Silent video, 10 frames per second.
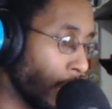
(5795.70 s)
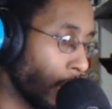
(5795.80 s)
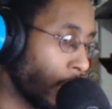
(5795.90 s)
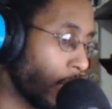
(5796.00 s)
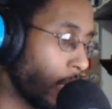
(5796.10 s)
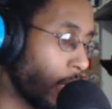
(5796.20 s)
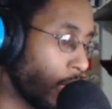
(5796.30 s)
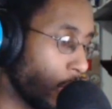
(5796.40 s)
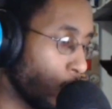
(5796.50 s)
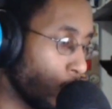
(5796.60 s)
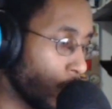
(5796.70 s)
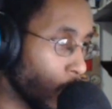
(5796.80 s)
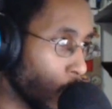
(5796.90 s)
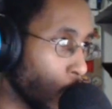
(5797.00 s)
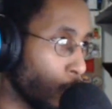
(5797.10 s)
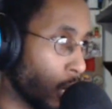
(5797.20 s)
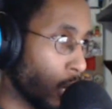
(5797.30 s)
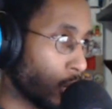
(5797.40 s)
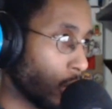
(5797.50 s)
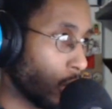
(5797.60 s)
and it was
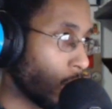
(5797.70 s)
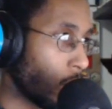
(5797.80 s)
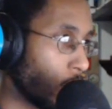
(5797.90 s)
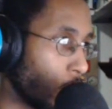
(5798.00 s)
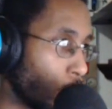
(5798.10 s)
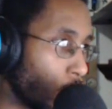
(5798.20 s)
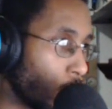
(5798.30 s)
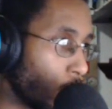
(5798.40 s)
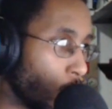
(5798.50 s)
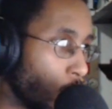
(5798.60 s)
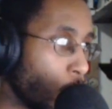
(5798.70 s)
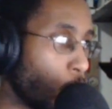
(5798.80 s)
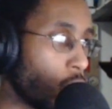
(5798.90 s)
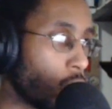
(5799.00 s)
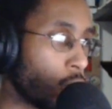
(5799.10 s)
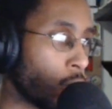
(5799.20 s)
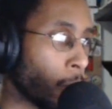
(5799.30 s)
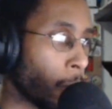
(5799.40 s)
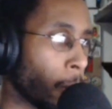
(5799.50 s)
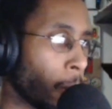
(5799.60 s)
a co-production. It
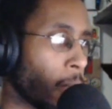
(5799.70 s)
was